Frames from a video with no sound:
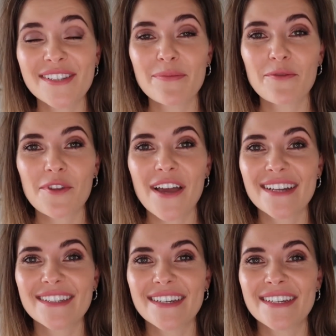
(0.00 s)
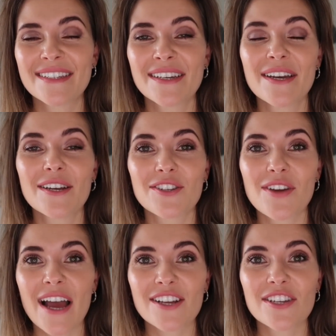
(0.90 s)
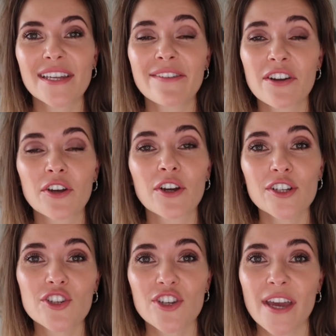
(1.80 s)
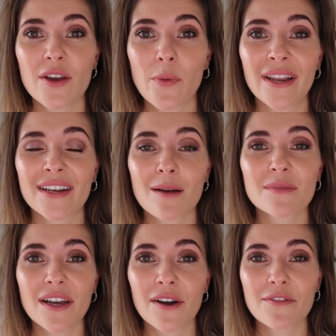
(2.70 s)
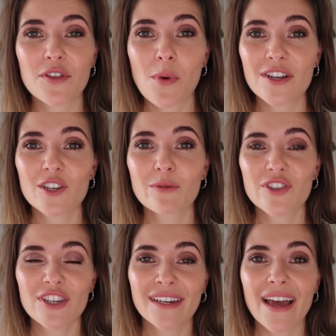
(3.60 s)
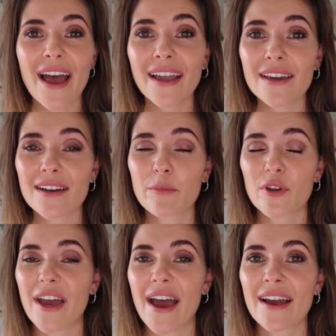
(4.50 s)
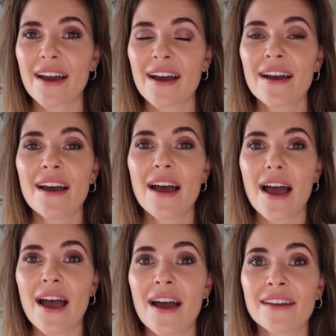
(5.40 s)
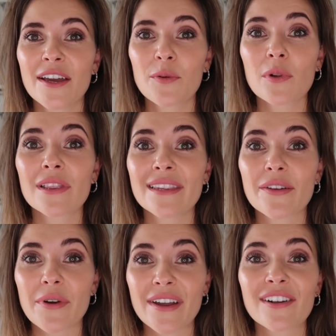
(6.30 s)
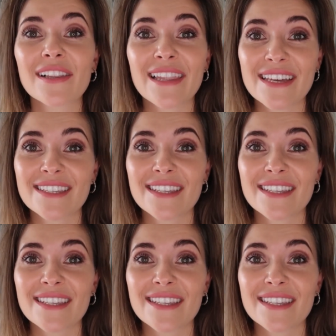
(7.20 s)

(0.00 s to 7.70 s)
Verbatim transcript: tip for that is to actually give it a good shake when it comes out of the washing machine, hang it up on a hanger, and it will wrinkle less